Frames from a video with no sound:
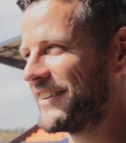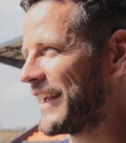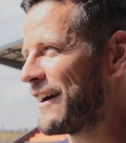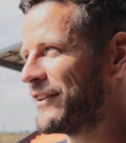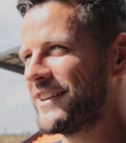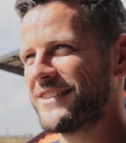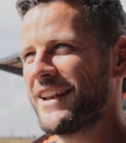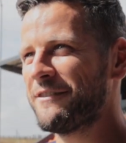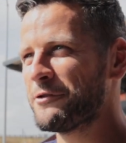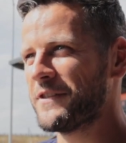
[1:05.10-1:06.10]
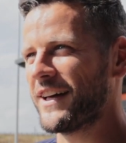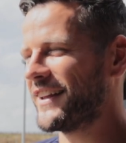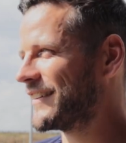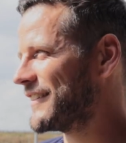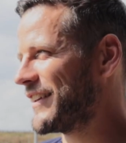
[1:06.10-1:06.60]
The gaffer needs to tell everyone that
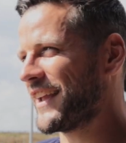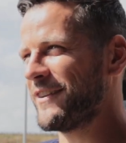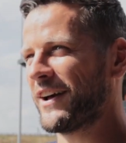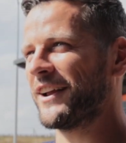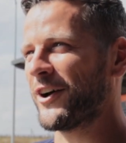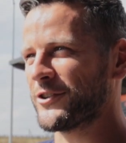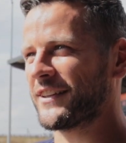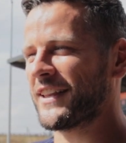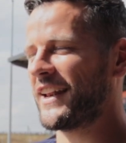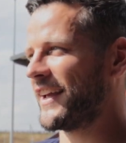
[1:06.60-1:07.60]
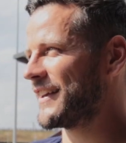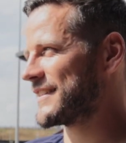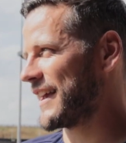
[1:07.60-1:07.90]
then, if they keep adding goals like Danny has.